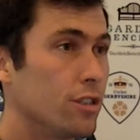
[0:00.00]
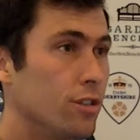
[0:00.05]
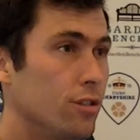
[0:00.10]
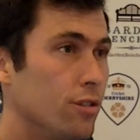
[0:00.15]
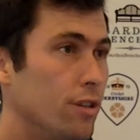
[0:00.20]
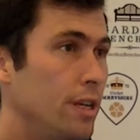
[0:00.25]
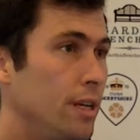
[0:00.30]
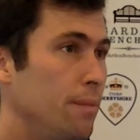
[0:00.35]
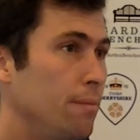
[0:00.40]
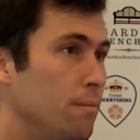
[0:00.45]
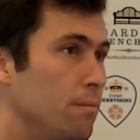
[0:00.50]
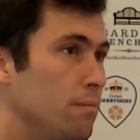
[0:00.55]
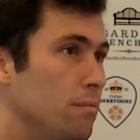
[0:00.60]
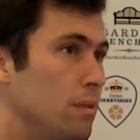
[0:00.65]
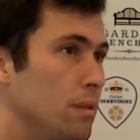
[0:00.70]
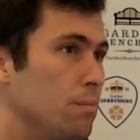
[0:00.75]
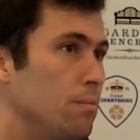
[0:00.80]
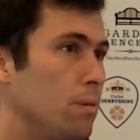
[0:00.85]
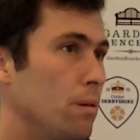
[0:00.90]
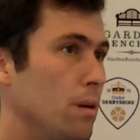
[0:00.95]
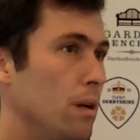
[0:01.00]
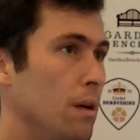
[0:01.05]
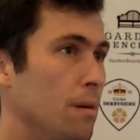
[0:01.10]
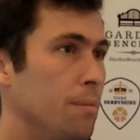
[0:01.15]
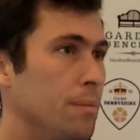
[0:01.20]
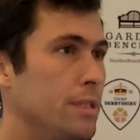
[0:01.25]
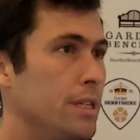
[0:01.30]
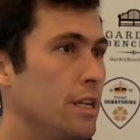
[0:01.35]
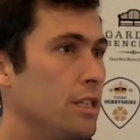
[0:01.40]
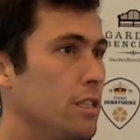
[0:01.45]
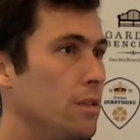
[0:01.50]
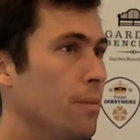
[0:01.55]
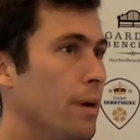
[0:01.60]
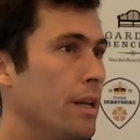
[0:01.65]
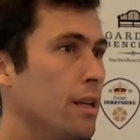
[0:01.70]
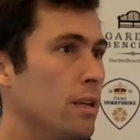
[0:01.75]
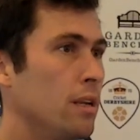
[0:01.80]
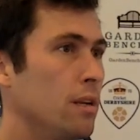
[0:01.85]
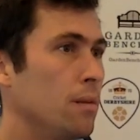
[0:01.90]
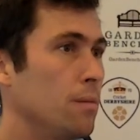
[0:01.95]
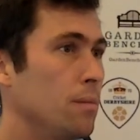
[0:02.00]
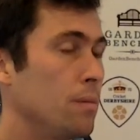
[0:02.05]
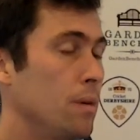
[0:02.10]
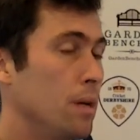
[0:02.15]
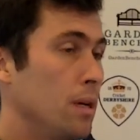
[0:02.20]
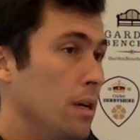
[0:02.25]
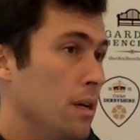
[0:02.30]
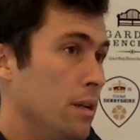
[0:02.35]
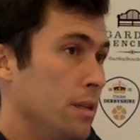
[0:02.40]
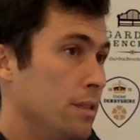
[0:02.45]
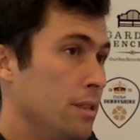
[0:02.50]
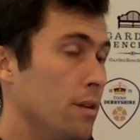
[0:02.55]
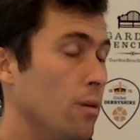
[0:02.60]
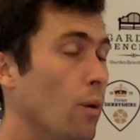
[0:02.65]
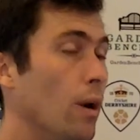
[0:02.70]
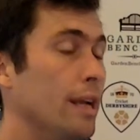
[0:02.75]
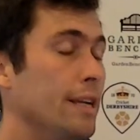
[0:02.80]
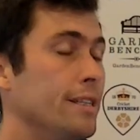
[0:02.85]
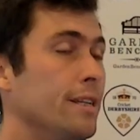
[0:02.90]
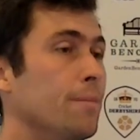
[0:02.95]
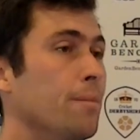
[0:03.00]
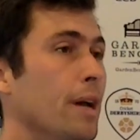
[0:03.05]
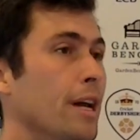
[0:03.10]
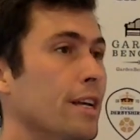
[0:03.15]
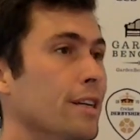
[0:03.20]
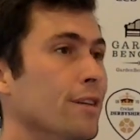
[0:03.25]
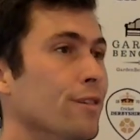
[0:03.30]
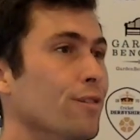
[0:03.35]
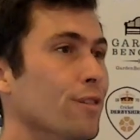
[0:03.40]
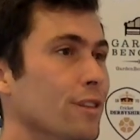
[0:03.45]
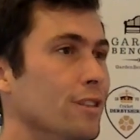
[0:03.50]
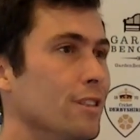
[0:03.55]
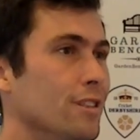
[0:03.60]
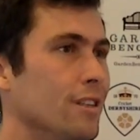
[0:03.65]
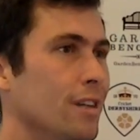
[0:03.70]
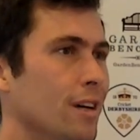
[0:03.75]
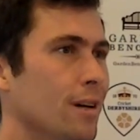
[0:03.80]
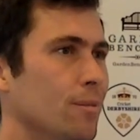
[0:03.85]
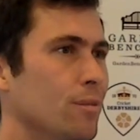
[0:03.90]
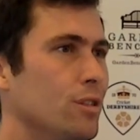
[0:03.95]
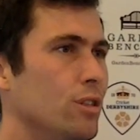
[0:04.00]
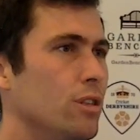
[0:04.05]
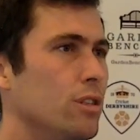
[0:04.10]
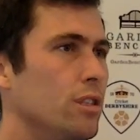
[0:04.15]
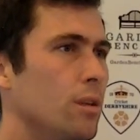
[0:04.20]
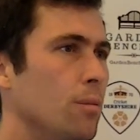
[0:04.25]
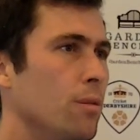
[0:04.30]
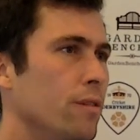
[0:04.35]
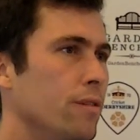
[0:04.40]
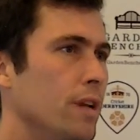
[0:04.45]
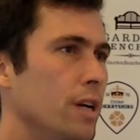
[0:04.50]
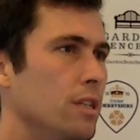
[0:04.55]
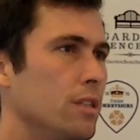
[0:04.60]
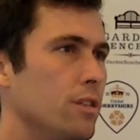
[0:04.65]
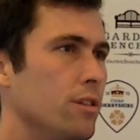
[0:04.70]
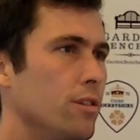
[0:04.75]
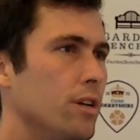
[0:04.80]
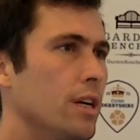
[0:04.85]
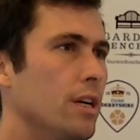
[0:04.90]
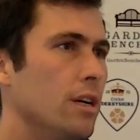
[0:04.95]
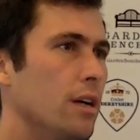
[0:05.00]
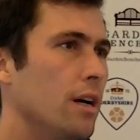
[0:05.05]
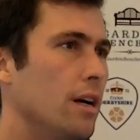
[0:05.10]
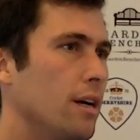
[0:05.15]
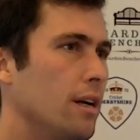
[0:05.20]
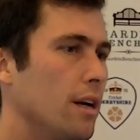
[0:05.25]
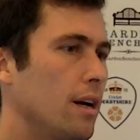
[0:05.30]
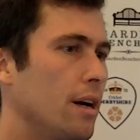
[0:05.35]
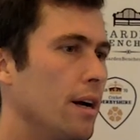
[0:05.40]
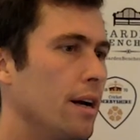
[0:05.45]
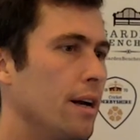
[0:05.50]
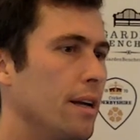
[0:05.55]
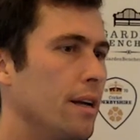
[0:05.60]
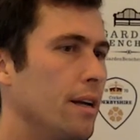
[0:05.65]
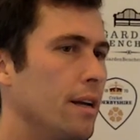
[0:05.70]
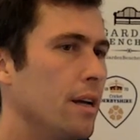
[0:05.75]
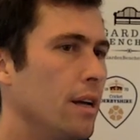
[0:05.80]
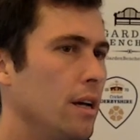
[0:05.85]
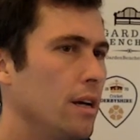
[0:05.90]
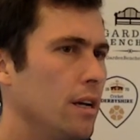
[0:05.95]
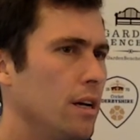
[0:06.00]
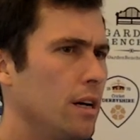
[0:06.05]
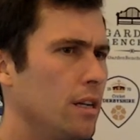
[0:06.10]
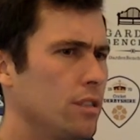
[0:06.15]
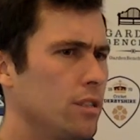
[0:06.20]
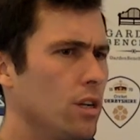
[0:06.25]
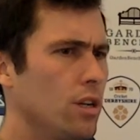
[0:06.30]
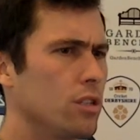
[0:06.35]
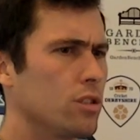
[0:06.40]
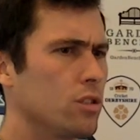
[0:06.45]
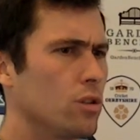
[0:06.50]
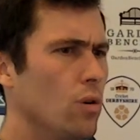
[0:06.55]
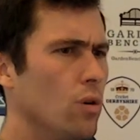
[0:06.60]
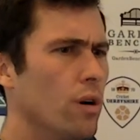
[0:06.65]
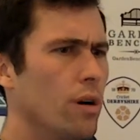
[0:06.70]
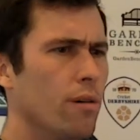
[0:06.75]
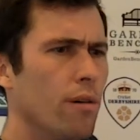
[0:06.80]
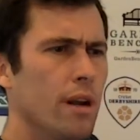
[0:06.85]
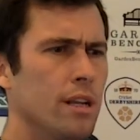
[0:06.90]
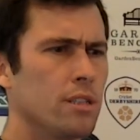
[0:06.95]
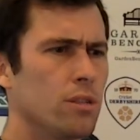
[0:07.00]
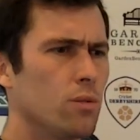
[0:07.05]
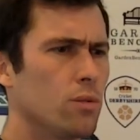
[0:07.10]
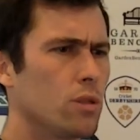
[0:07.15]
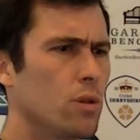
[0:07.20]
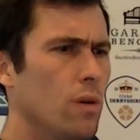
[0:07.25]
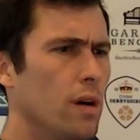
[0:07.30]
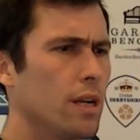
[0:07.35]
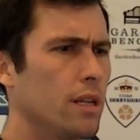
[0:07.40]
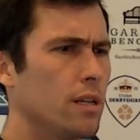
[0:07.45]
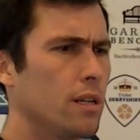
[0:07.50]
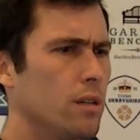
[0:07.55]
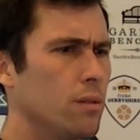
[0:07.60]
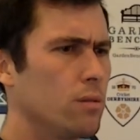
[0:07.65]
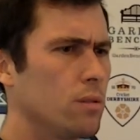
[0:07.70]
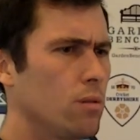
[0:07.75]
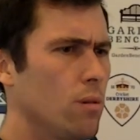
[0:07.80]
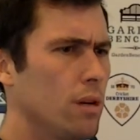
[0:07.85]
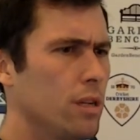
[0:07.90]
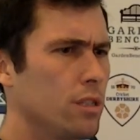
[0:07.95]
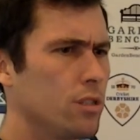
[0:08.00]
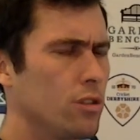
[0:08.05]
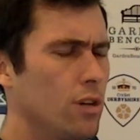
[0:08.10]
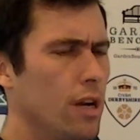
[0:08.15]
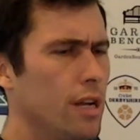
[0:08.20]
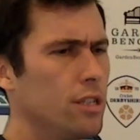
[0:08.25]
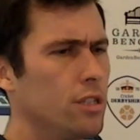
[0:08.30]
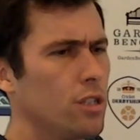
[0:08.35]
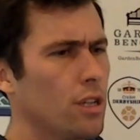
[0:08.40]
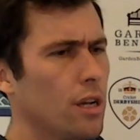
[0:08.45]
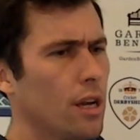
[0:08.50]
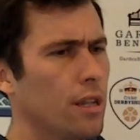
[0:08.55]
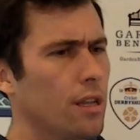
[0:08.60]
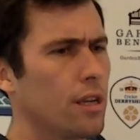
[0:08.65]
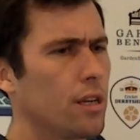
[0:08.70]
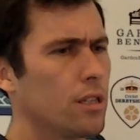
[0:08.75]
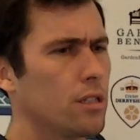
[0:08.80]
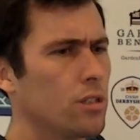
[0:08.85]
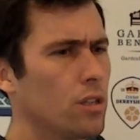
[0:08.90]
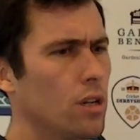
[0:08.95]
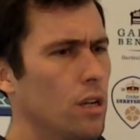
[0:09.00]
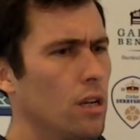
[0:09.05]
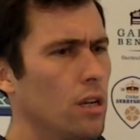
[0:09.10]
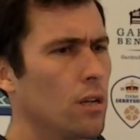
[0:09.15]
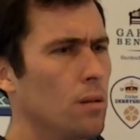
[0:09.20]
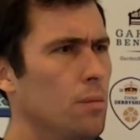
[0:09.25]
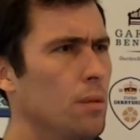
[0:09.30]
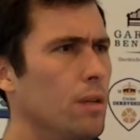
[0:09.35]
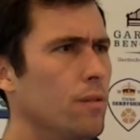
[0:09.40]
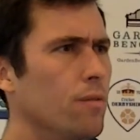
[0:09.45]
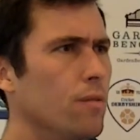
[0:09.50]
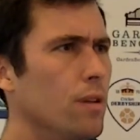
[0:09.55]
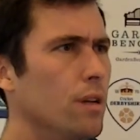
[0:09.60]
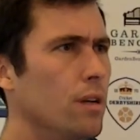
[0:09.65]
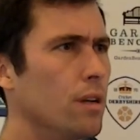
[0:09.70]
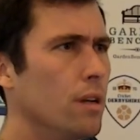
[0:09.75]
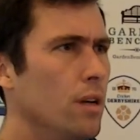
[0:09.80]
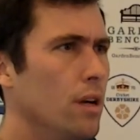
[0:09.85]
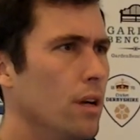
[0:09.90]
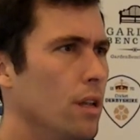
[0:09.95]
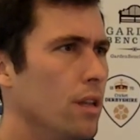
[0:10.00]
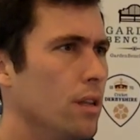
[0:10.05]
three potentially made a little bit, it did make a difference. As soon as I moved down to three, I started scoring runs. It was quite a strange thing. I think it took a little bit of the